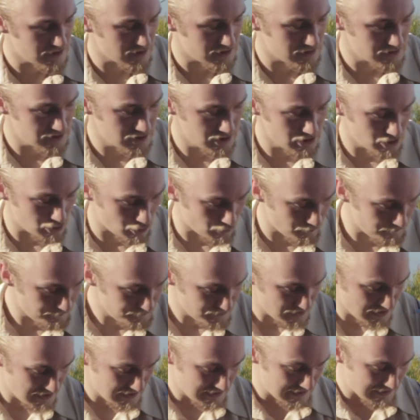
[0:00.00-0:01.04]
going to do
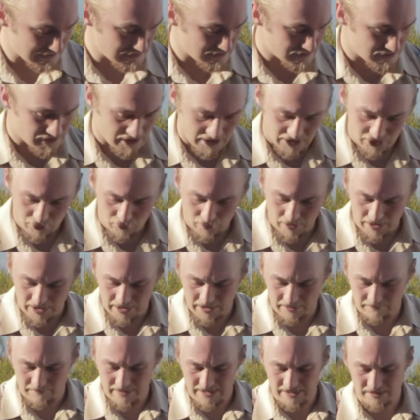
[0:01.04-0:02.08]
is it's going
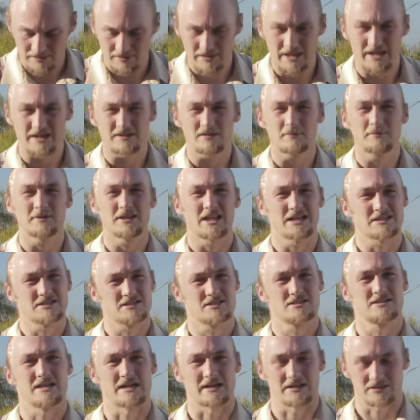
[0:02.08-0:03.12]
to make it a little bit
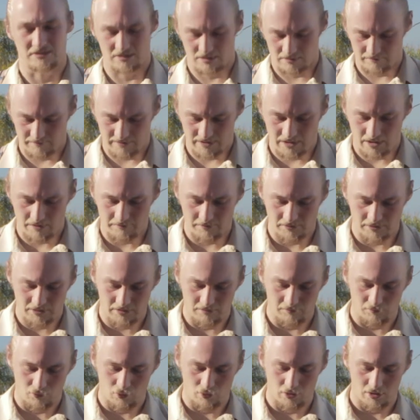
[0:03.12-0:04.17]
less thick. It's going to become a
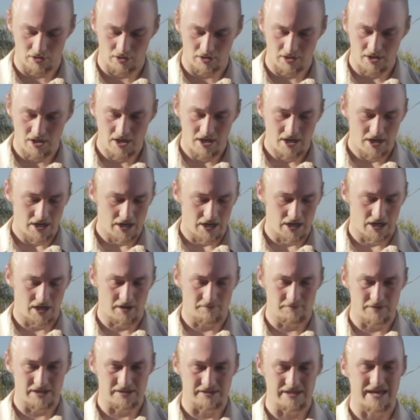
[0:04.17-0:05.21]
little more
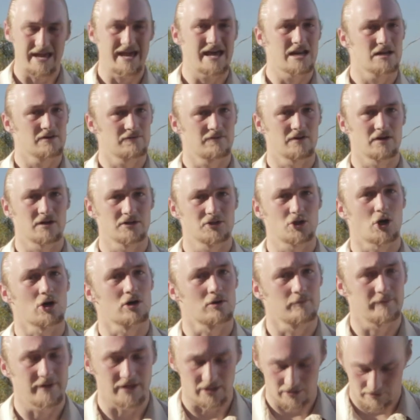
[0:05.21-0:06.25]
like the head of a
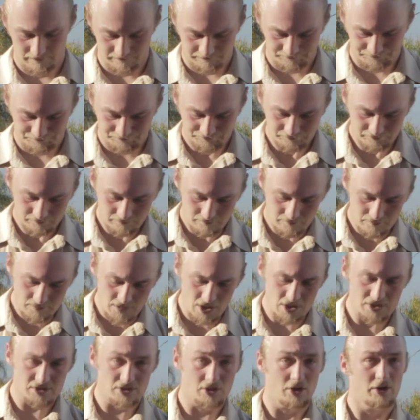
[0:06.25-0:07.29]
dark beer.
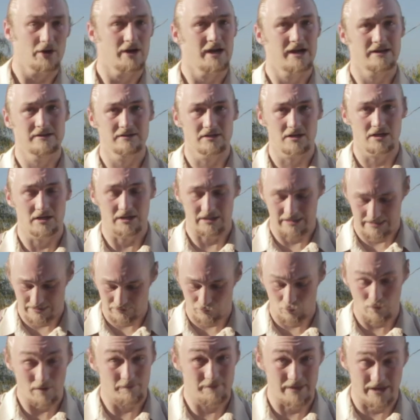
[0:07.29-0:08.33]
So go ahead
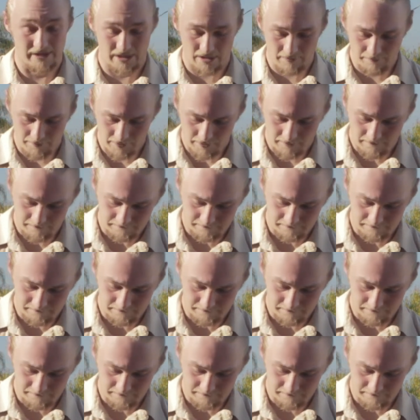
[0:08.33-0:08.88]
and whip that up.